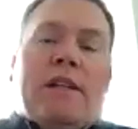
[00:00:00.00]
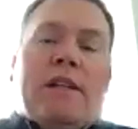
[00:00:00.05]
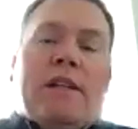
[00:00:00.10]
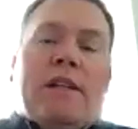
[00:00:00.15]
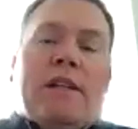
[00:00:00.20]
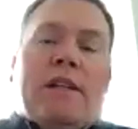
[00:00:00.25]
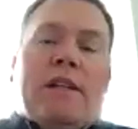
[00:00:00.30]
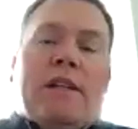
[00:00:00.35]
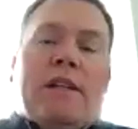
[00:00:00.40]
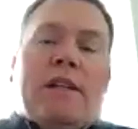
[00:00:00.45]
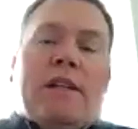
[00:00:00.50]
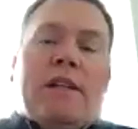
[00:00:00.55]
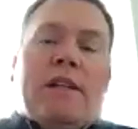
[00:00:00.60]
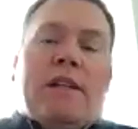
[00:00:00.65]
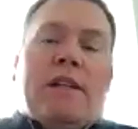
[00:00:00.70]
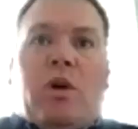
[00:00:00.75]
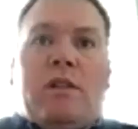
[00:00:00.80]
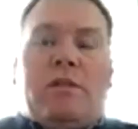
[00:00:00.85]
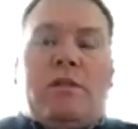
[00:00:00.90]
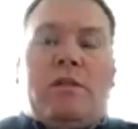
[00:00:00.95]
than Jason
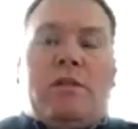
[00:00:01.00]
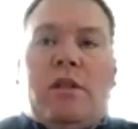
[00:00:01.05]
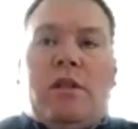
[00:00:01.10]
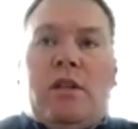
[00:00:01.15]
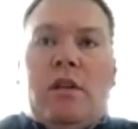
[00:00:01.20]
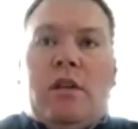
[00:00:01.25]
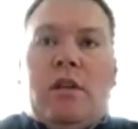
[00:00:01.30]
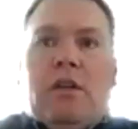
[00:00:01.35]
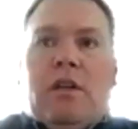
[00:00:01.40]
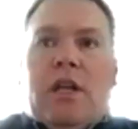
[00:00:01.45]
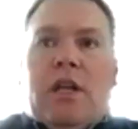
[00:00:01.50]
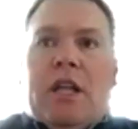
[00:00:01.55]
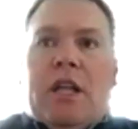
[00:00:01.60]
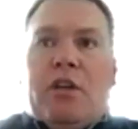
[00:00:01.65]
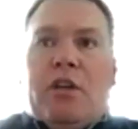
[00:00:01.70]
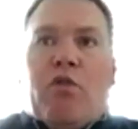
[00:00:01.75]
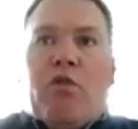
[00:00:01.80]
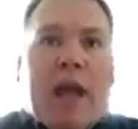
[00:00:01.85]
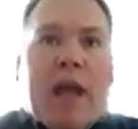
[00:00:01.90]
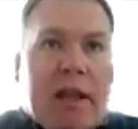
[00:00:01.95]
was. And
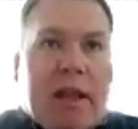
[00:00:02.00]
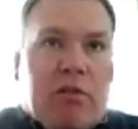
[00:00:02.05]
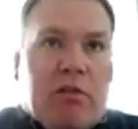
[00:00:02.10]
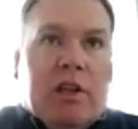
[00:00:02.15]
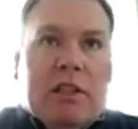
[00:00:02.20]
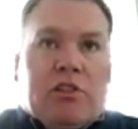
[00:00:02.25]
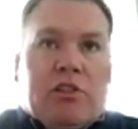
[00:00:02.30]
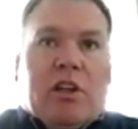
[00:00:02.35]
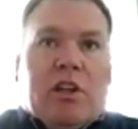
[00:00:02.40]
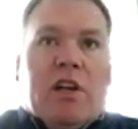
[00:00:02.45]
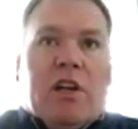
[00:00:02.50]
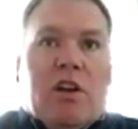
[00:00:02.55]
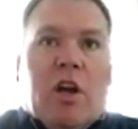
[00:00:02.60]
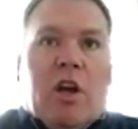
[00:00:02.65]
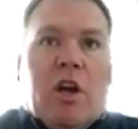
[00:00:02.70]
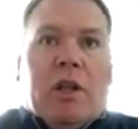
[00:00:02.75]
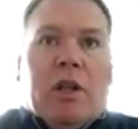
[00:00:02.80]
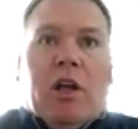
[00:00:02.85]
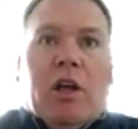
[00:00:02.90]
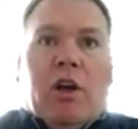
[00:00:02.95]
then Ray really started to
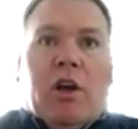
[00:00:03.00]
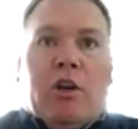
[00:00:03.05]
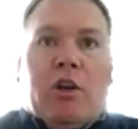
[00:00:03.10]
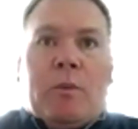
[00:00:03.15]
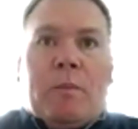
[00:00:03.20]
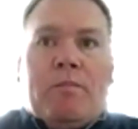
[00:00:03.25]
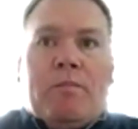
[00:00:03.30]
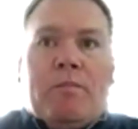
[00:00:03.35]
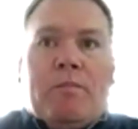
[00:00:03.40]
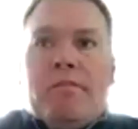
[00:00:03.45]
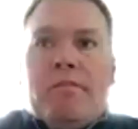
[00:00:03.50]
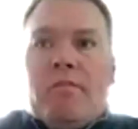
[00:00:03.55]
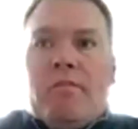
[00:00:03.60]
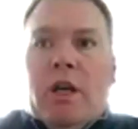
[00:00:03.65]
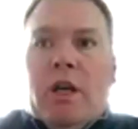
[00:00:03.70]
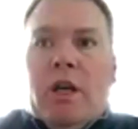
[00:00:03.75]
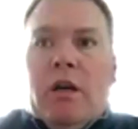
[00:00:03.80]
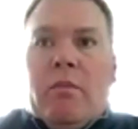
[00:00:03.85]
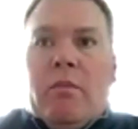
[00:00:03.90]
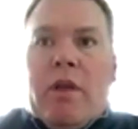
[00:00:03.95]
come along.
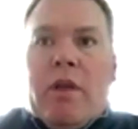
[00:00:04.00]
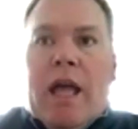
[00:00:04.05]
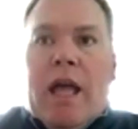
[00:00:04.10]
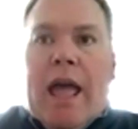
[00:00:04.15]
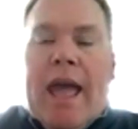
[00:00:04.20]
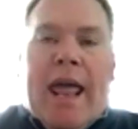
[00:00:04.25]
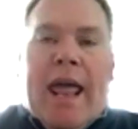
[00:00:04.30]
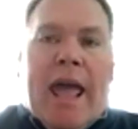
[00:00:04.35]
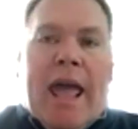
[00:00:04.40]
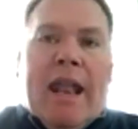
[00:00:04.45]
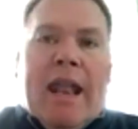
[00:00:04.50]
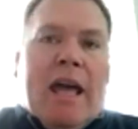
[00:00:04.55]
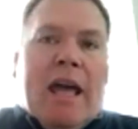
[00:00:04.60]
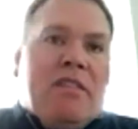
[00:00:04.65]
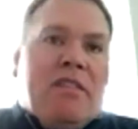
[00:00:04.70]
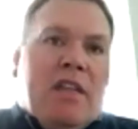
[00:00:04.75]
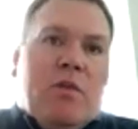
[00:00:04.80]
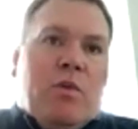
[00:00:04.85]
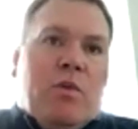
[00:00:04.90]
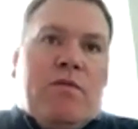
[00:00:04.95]
And I
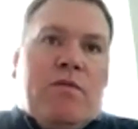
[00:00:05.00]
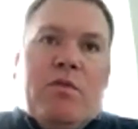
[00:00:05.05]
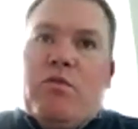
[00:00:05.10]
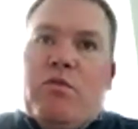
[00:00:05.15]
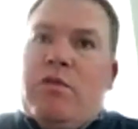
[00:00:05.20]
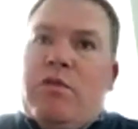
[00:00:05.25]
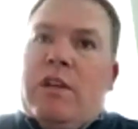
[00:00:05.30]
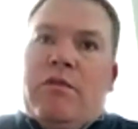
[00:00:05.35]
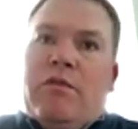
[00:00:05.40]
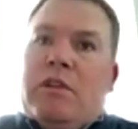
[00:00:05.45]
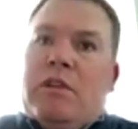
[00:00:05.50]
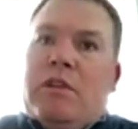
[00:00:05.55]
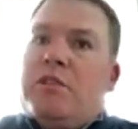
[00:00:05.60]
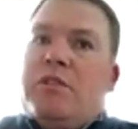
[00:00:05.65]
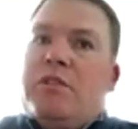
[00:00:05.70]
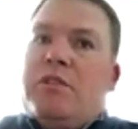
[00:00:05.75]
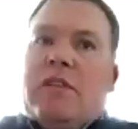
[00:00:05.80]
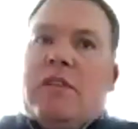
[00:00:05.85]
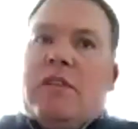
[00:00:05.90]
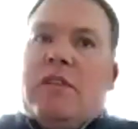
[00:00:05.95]
think we feel really,
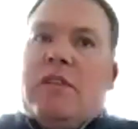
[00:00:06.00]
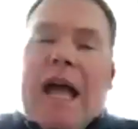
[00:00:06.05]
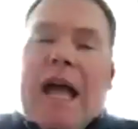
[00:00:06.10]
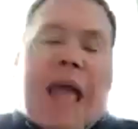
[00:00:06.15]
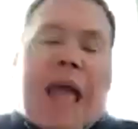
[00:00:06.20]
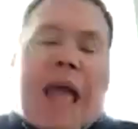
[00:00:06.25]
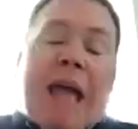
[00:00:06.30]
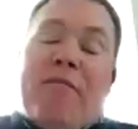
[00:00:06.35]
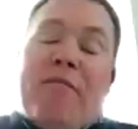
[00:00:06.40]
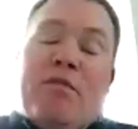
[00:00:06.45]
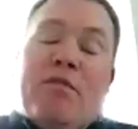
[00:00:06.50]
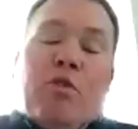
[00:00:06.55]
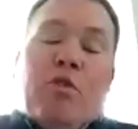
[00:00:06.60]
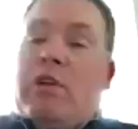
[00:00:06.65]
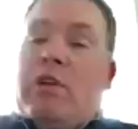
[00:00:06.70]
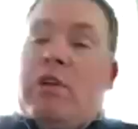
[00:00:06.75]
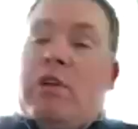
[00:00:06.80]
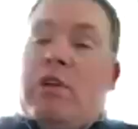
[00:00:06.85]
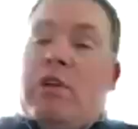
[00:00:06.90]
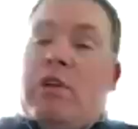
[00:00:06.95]
really I feel
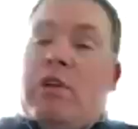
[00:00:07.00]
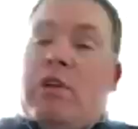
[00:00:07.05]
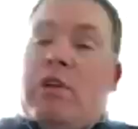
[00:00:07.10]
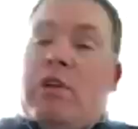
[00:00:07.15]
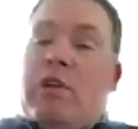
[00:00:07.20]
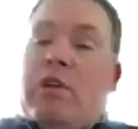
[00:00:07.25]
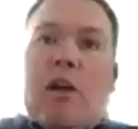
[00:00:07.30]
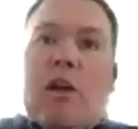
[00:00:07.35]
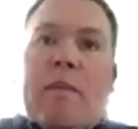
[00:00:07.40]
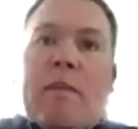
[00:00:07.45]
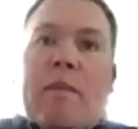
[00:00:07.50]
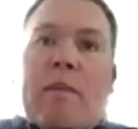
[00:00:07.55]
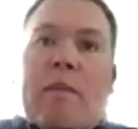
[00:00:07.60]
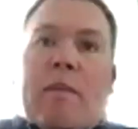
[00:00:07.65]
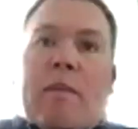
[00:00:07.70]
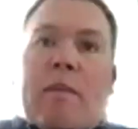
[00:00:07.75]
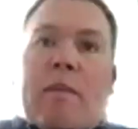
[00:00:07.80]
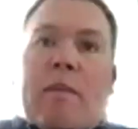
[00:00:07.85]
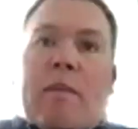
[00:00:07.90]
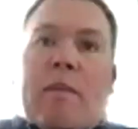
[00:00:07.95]
really, really strongly about
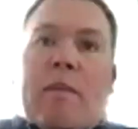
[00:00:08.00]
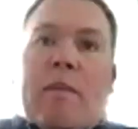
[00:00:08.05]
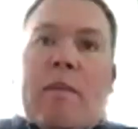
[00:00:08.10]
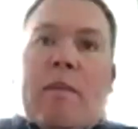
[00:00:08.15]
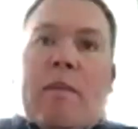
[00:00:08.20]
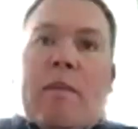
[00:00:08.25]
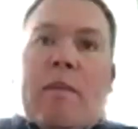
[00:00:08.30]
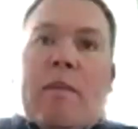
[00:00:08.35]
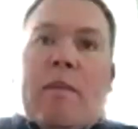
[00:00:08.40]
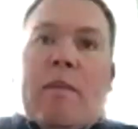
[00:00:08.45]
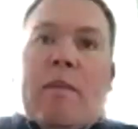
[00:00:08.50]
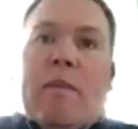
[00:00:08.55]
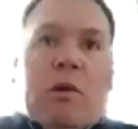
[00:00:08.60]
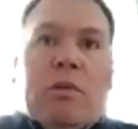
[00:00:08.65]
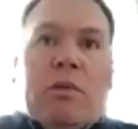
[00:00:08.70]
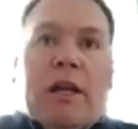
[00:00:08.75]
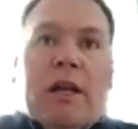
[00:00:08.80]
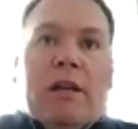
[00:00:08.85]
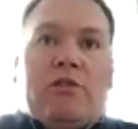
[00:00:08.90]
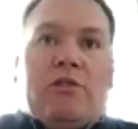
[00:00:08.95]
Tamari as a football
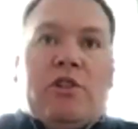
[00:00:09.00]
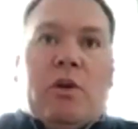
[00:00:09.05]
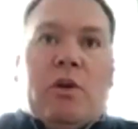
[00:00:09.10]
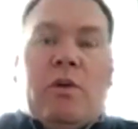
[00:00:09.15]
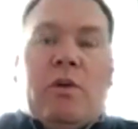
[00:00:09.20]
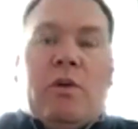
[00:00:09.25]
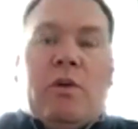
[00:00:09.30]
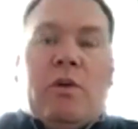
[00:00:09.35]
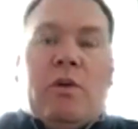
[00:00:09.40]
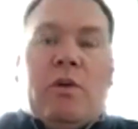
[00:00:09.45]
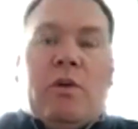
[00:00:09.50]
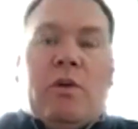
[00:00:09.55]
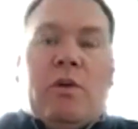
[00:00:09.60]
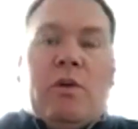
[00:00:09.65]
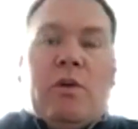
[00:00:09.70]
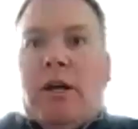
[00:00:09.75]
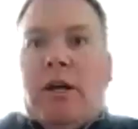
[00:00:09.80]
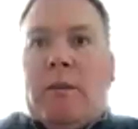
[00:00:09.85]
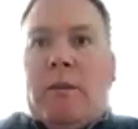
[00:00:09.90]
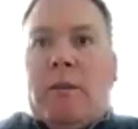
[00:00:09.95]
player. So,
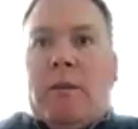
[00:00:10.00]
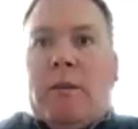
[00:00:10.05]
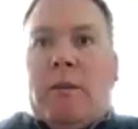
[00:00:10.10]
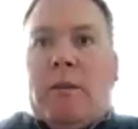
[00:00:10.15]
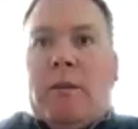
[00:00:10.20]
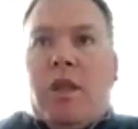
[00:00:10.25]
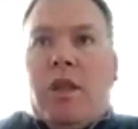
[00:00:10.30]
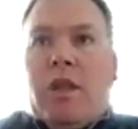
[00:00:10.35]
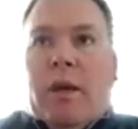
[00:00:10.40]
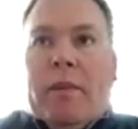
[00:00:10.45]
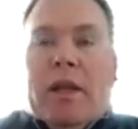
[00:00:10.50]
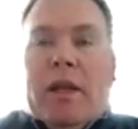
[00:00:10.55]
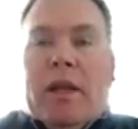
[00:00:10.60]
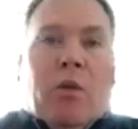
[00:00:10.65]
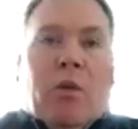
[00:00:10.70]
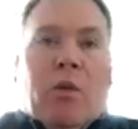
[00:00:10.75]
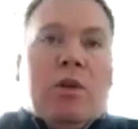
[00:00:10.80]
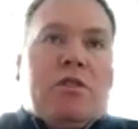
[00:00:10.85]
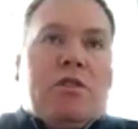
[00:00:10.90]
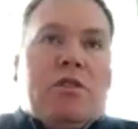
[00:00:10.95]

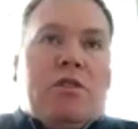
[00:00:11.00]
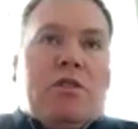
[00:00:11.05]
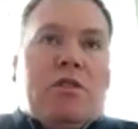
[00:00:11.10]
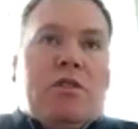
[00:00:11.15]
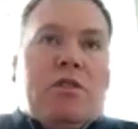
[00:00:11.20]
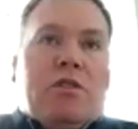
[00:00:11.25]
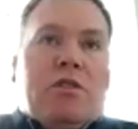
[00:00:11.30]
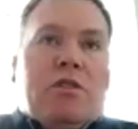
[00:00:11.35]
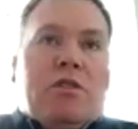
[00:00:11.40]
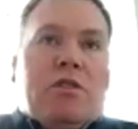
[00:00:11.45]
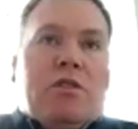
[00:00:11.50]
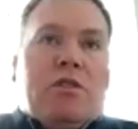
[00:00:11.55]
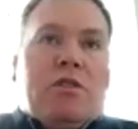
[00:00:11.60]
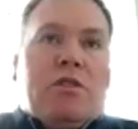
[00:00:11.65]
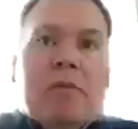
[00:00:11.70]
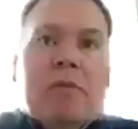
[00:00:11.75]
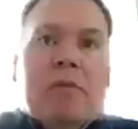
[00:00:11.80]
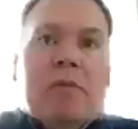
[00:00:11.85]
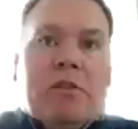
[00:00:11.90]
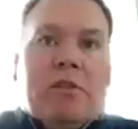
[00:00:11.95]
I wish they'd let us keep
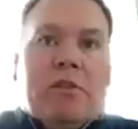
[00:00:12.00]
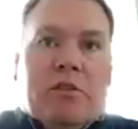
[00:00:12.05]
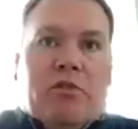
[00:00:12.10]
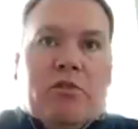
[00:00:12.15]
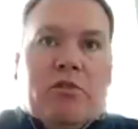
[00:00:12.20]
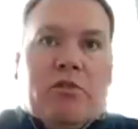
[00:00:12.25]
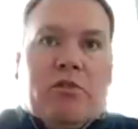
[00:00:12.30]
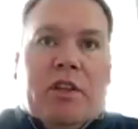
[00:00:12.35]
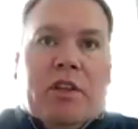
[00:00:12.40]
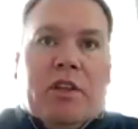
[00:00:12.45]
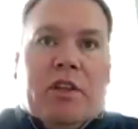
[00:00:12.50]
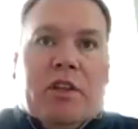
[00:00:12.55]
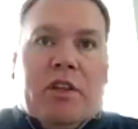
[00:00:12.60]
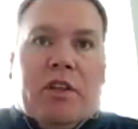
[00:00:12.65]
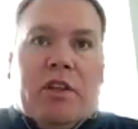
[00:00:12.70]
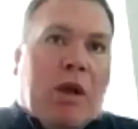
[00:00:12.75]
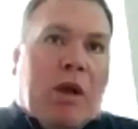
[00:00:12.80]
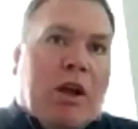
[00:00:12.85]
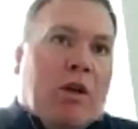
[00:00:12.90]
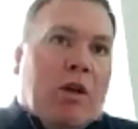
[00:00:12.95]
Jason for another year. He's
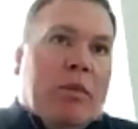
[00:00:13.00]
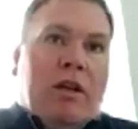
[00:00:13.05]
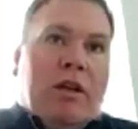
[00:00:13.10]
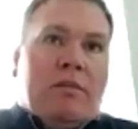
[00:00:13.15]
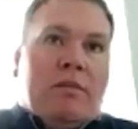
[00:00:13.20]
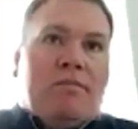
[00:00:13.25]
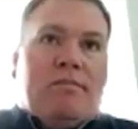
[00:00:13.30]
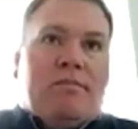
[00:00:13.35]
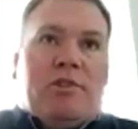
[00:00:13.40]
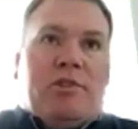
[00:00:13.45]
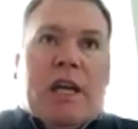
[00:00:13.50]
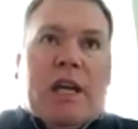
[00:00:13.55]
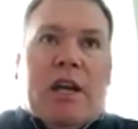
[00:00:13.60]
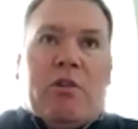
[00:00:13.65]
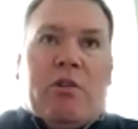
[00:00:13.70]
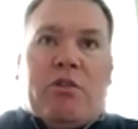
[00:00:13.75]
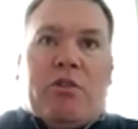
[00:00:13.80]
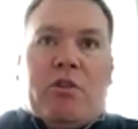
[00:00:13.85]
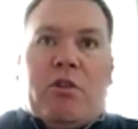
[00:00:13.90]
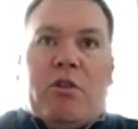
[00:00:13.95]
probably going to be a second
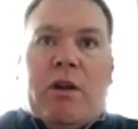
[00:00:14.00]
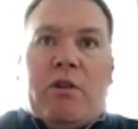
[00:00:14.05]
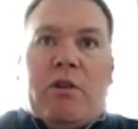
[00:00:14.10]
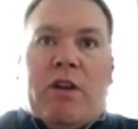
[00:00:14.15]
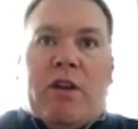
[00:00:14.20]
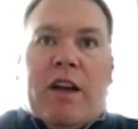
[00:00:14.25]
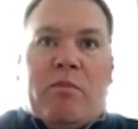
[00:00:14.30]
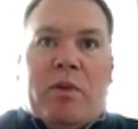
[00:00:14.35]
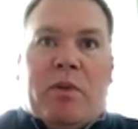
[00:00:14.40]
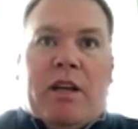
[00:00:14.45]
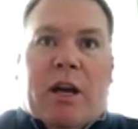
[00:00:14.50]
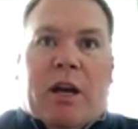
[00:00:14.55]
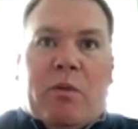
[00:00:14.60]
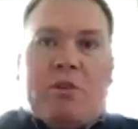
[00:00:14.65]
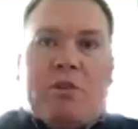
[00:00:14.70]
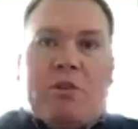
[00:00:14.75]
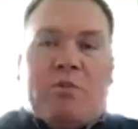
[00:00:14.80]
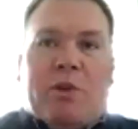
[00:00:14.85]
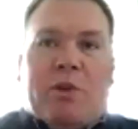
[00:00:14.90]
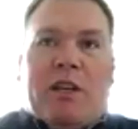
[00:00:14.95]
or third round draft pick. I
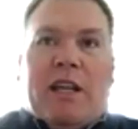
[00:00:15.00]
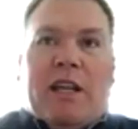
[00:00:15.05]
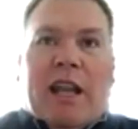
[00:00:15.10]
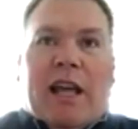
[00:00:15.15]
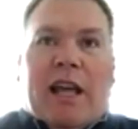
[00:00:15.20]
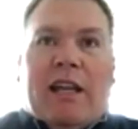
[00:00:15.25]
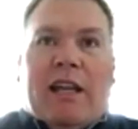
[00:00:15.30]
wish we'd get,